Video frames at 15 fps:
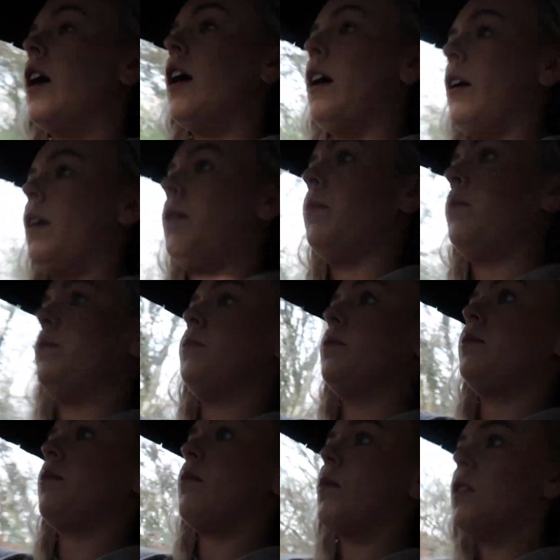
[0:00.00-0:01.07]

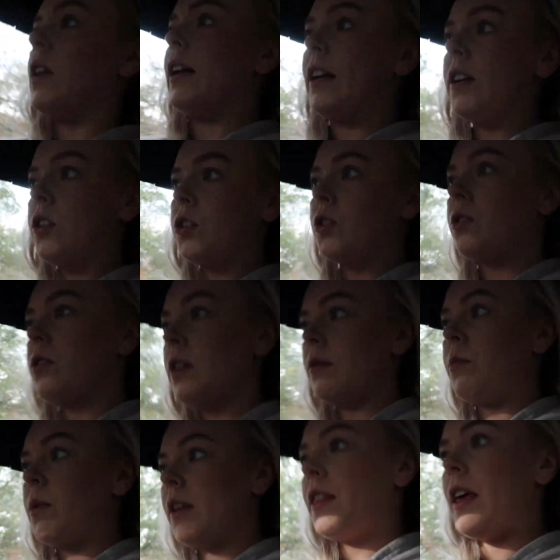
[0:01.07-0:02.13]
Then I insured
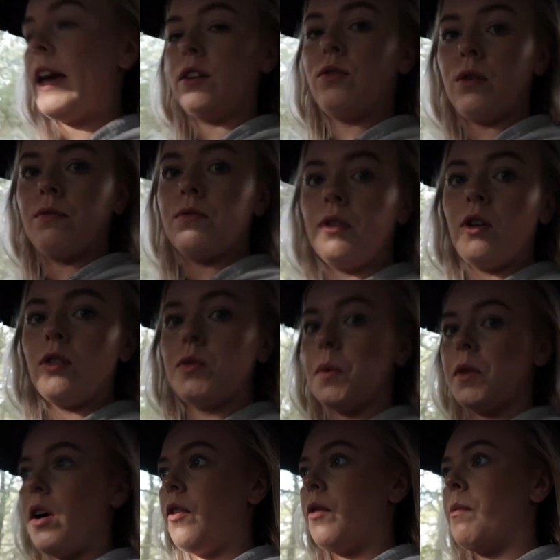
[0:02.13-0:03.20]
him with Adrian Flux
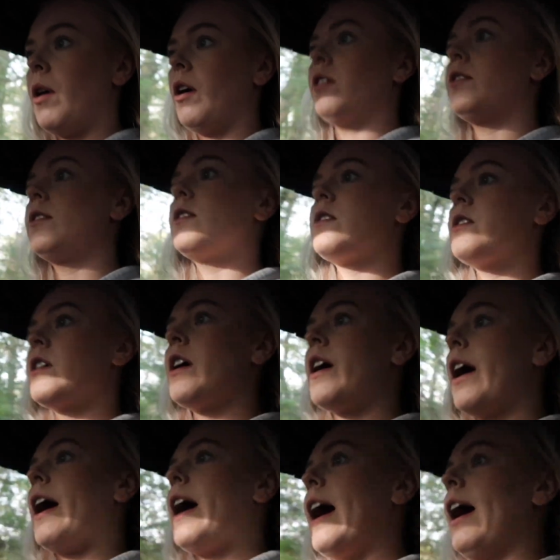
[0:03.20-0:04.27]
with all the mods,
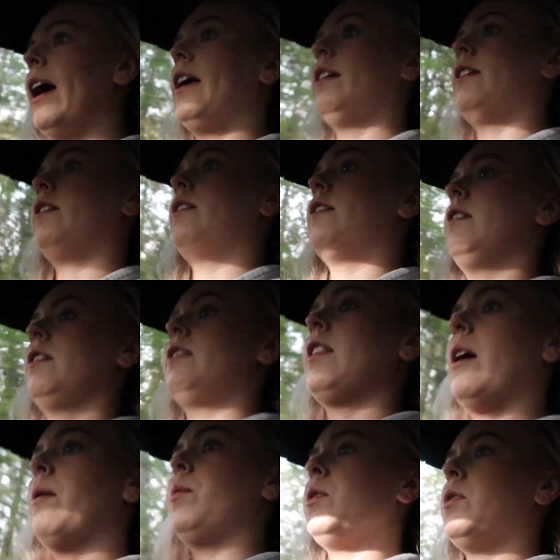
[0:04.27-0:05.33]
and
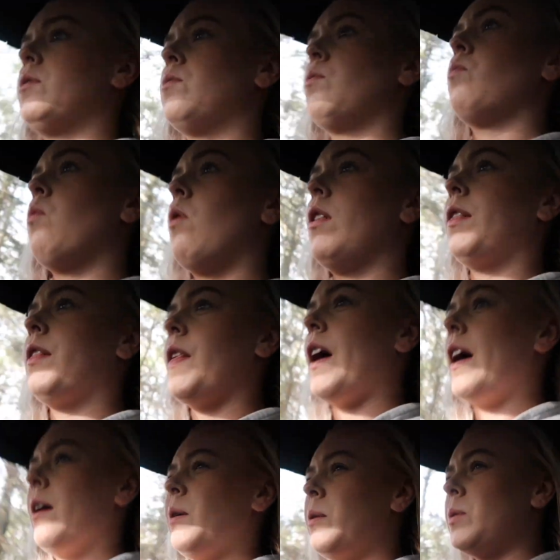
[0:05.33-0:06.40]
that was
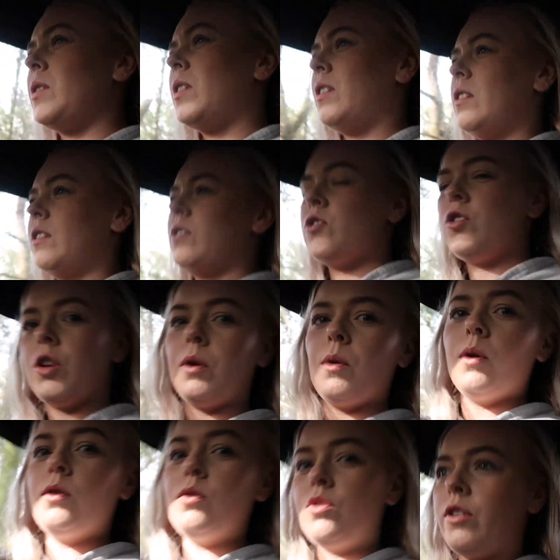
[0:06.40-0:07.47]

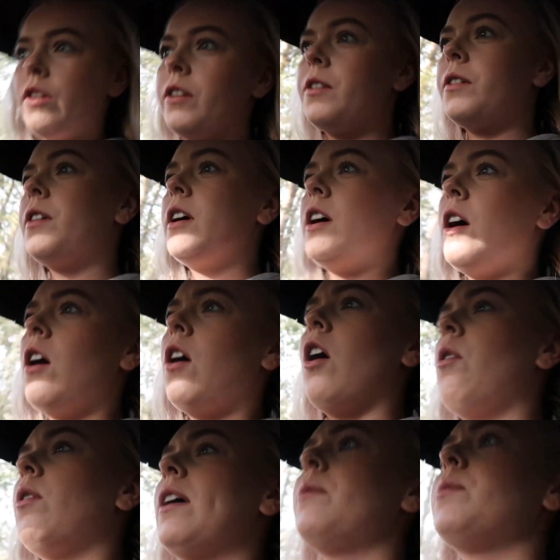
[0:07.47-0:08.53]
1,200.
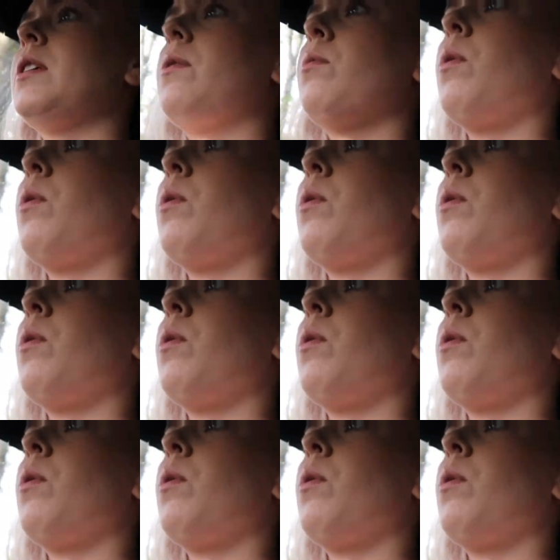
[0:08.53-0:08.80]
Oh, it was either